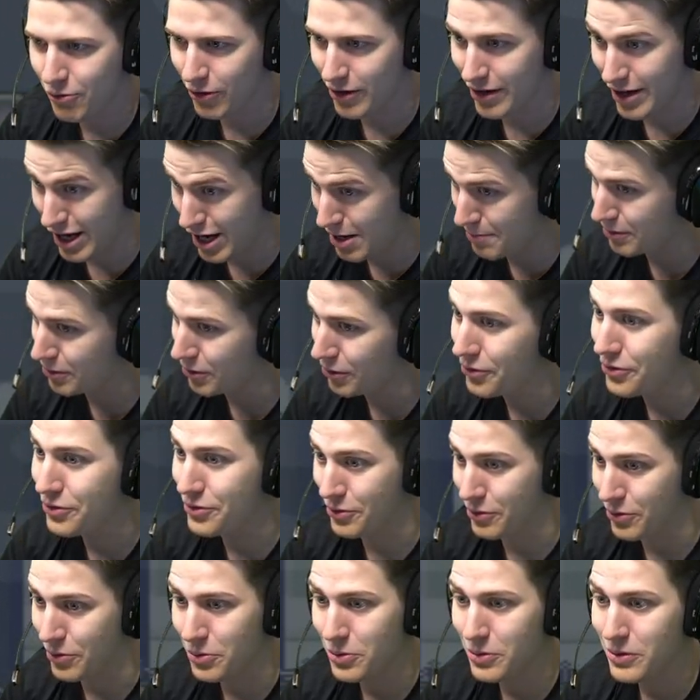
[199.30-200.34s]
if we're able
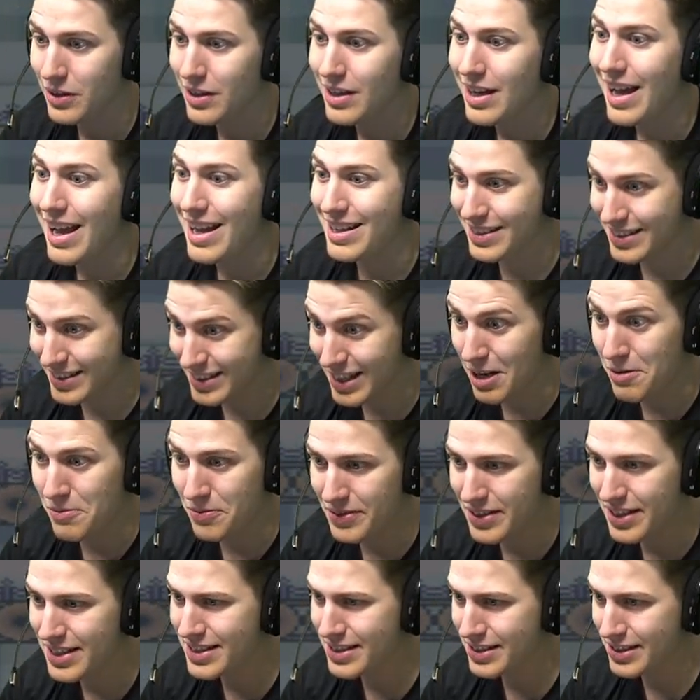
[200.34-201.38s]
to
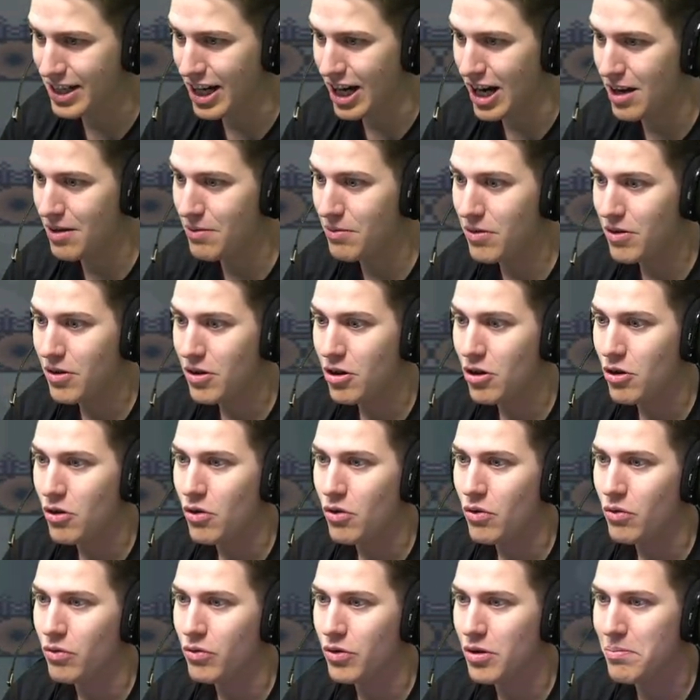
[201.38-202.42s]
escape this time,
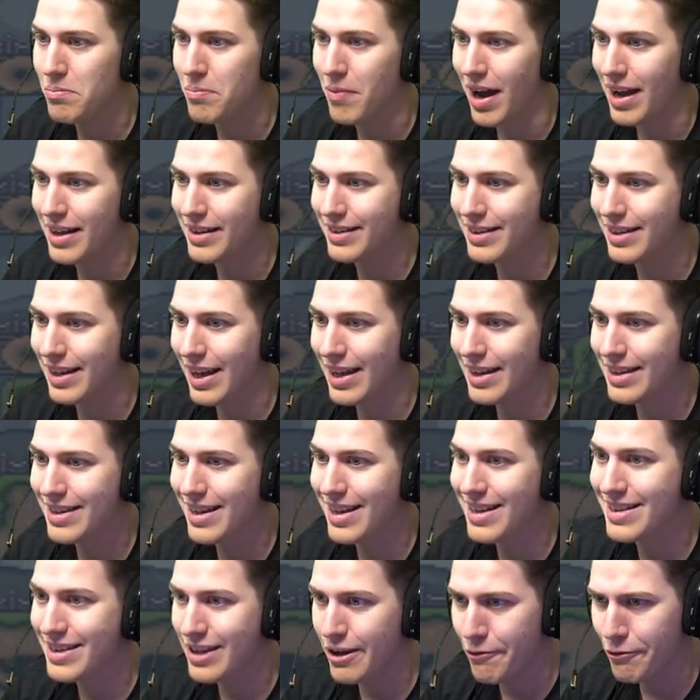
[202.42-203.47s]
we might get
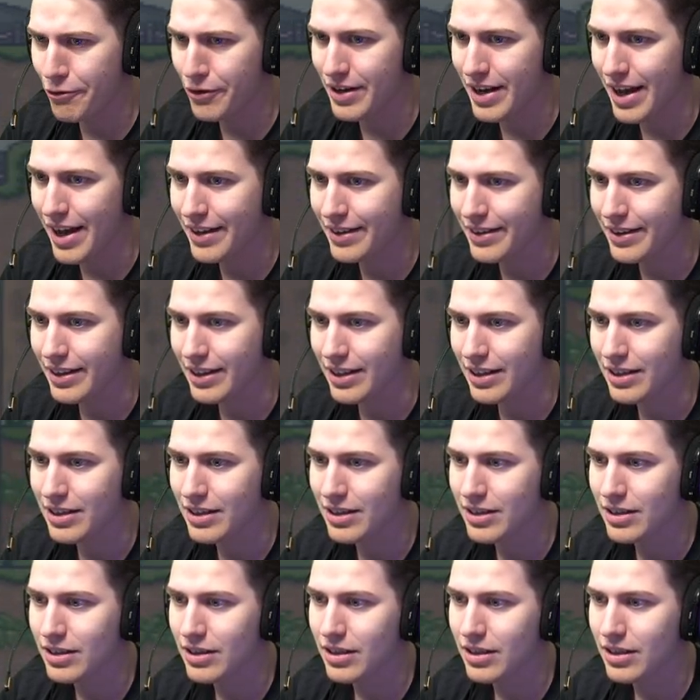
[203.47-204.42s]
a different ending.